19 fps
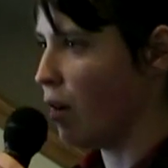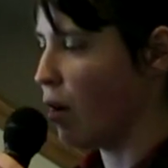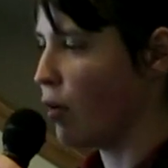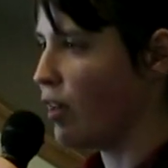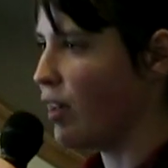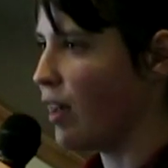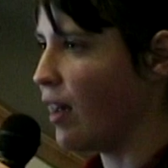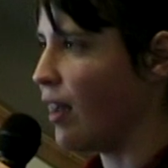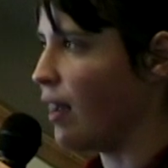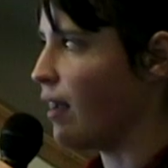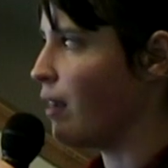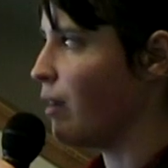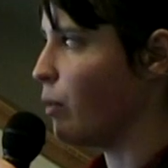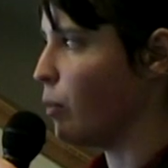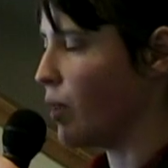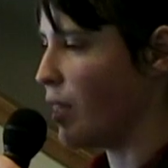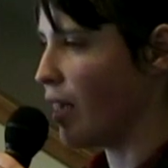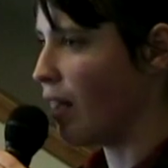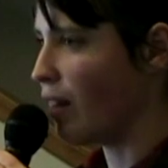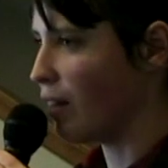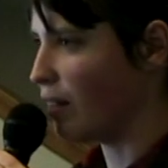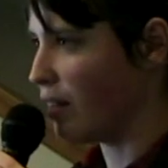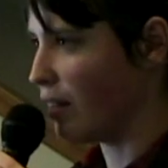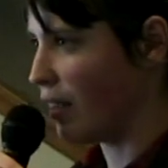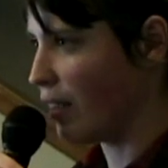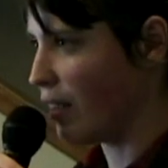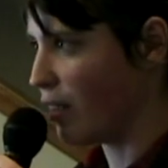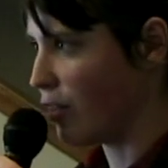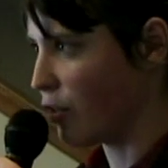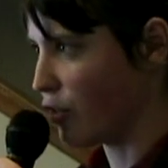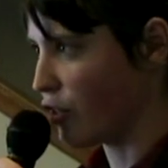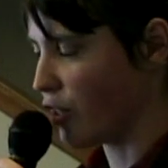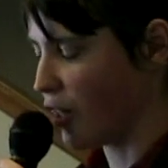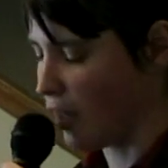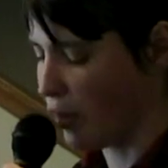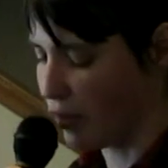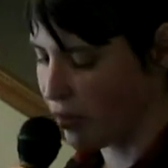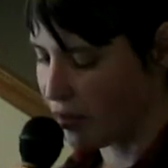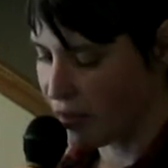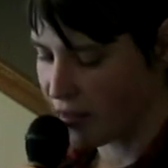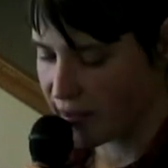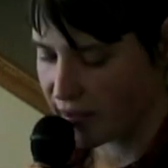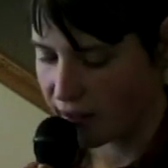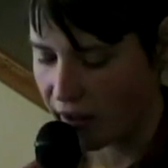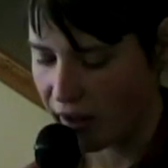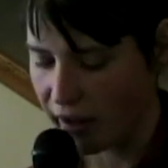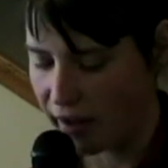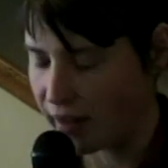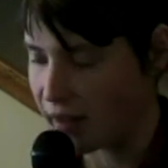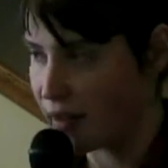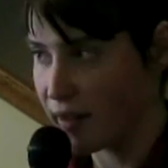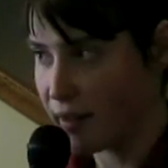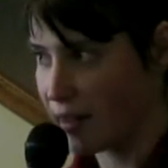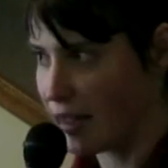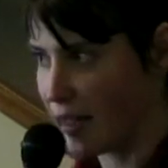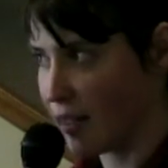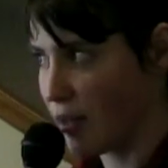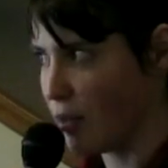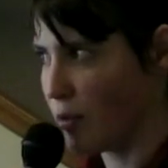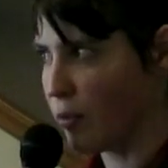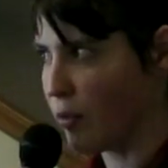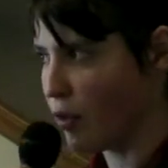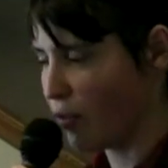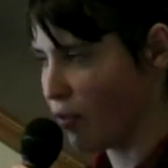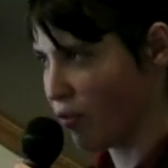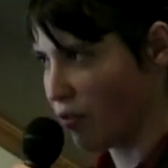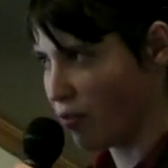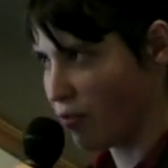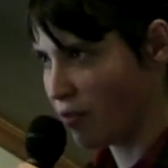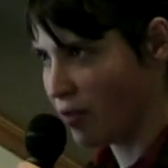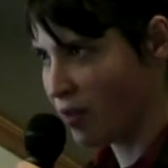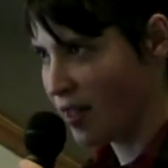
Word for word: okay, reality, your childhood is not, like, you know, you've